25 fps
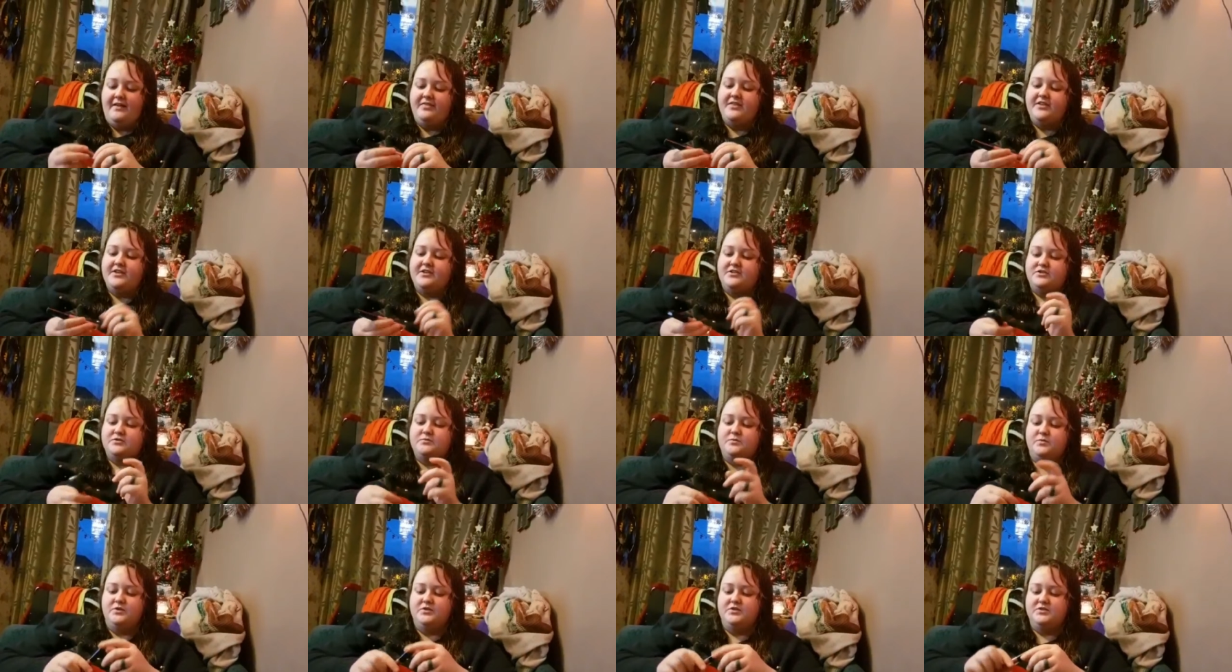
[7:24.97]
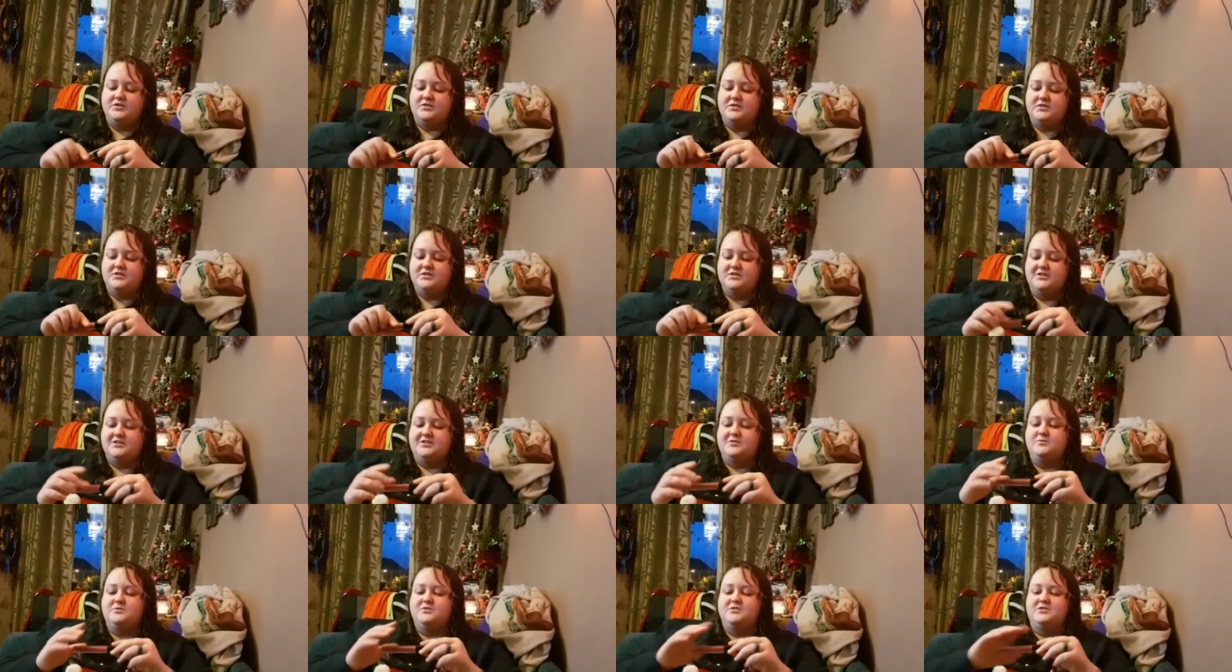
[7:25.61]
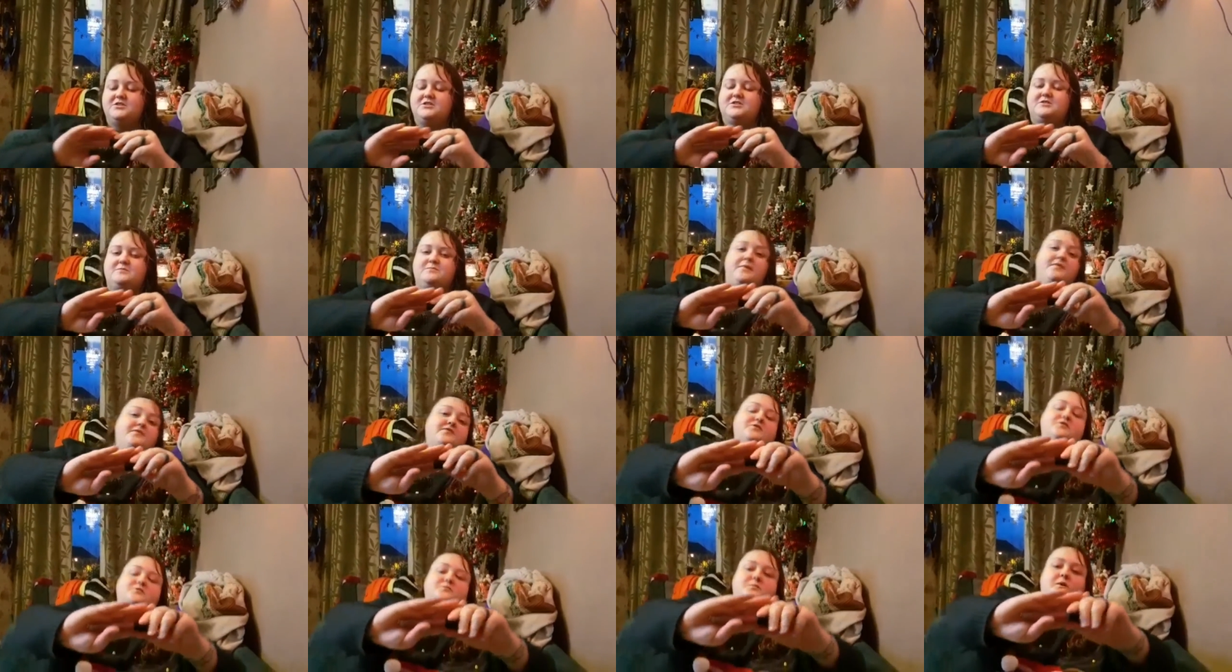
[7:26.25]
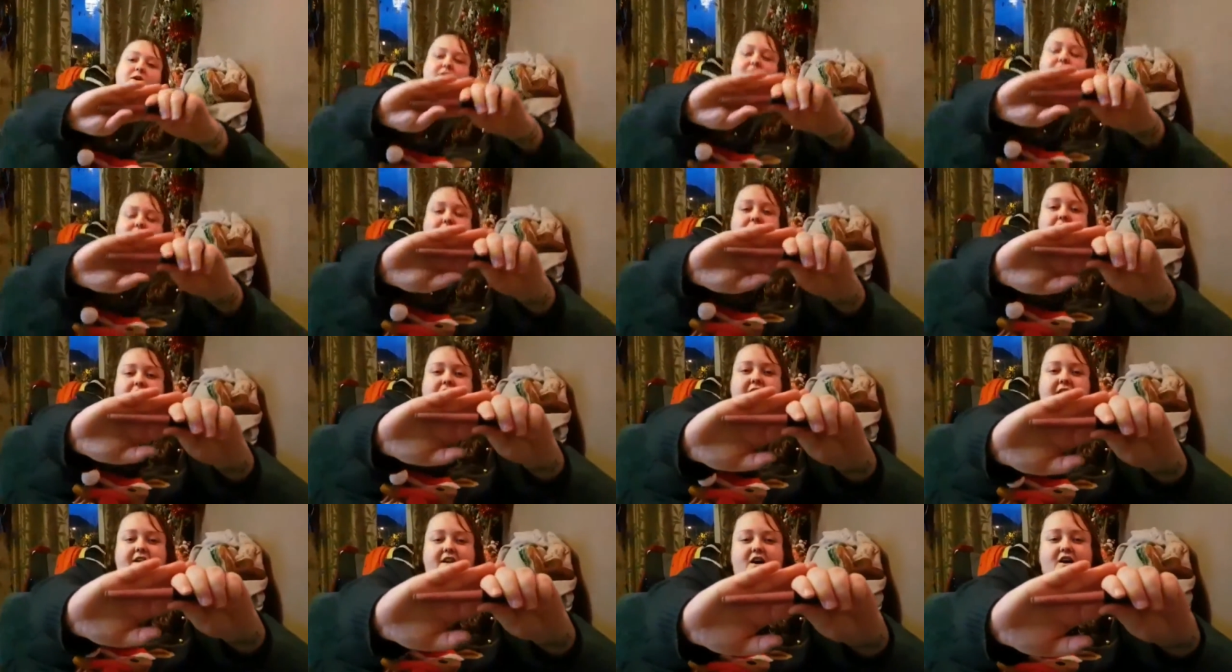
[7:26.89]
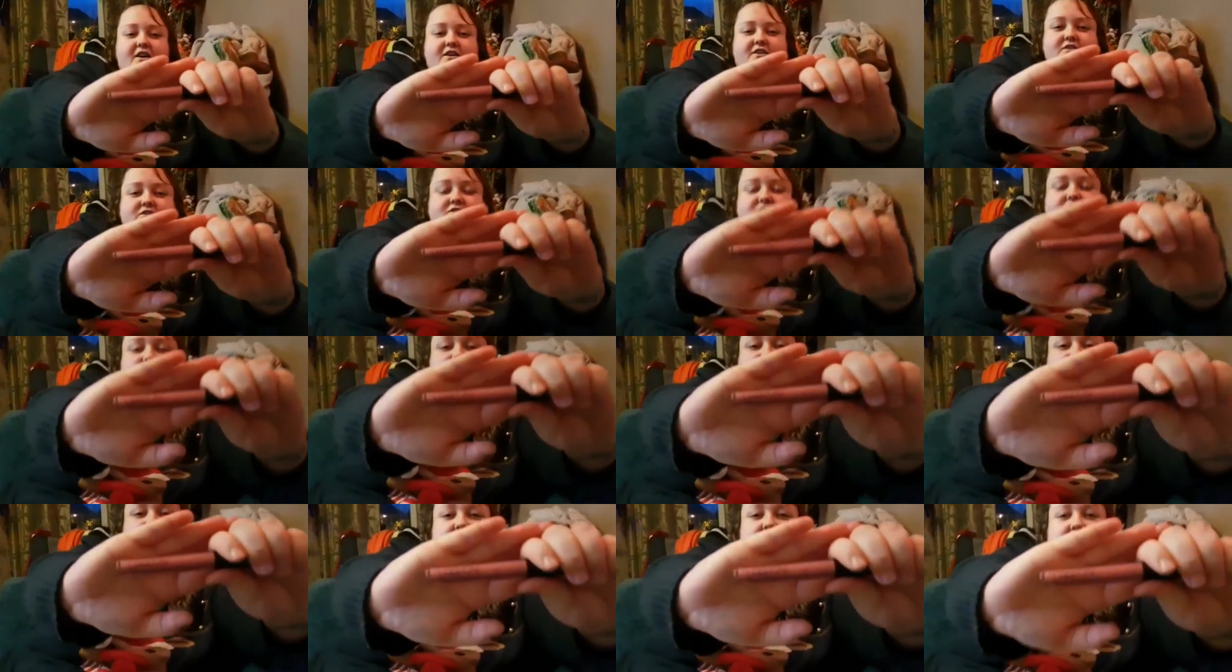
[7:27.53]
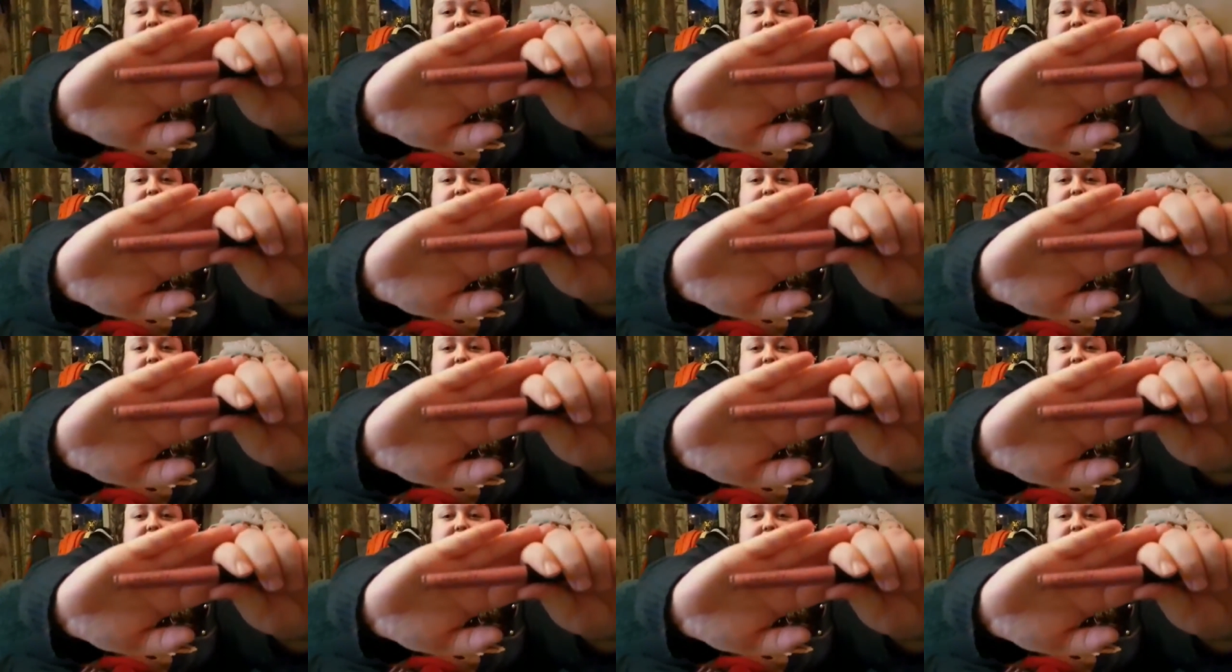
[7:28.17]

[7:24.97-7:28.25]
and this was this was this month's one, and I couldn't